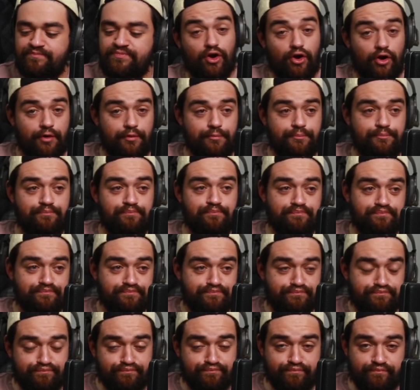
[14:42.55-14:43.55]
Hope
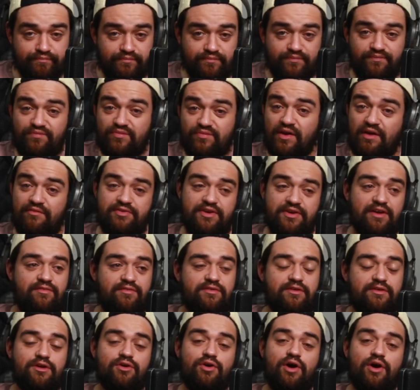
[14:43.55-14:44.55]
I've
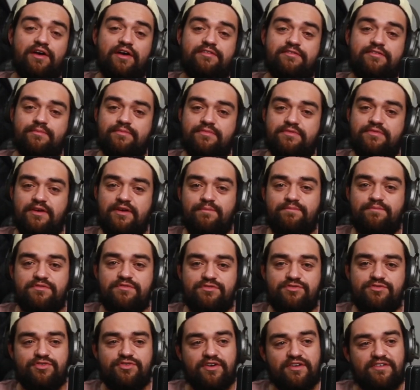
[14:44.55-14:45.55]
given you guys some
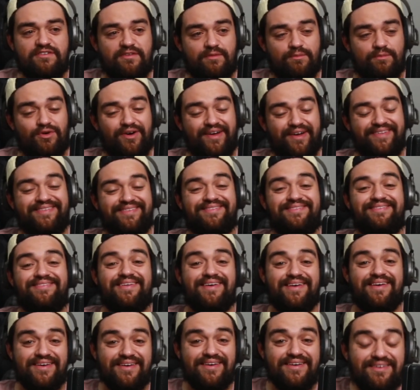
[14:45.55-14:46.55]
tips, tricks, some
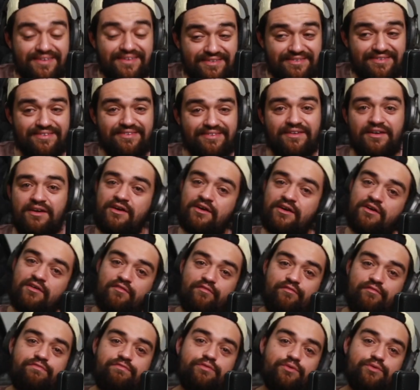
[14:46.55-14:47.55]
ideas
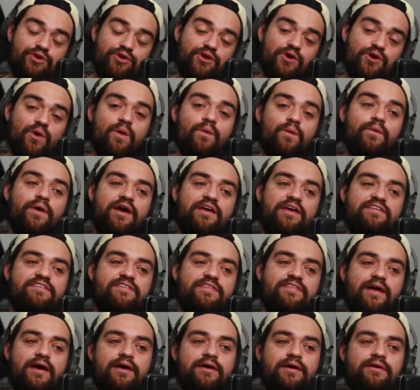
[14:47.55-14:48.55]
for your race
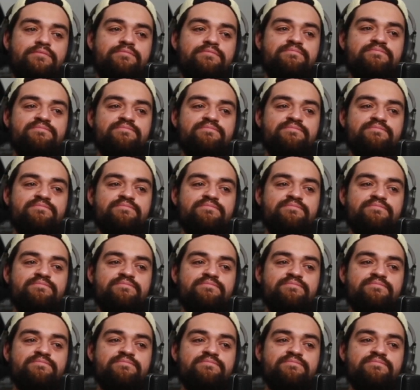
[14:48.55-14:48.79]
day.